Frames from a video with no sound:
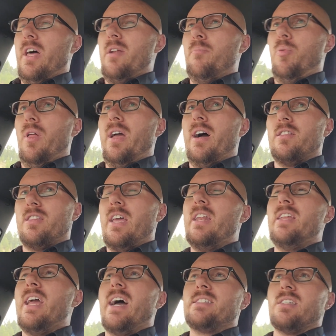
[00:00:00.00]
play out. Then,
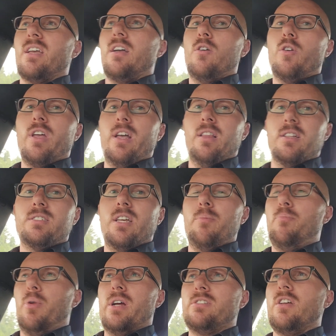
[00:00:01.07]
yeah, it's like, okay, let's say
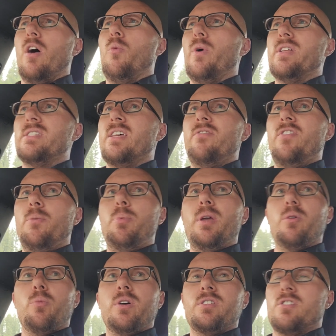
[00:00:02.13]
Prescott wins MVP
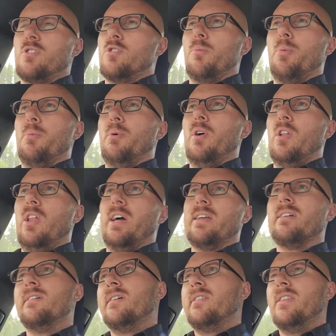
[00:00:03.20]
and wins the Super Bowl. Like,
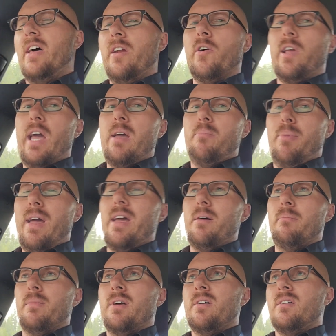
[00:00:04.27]
then, okay, pay him.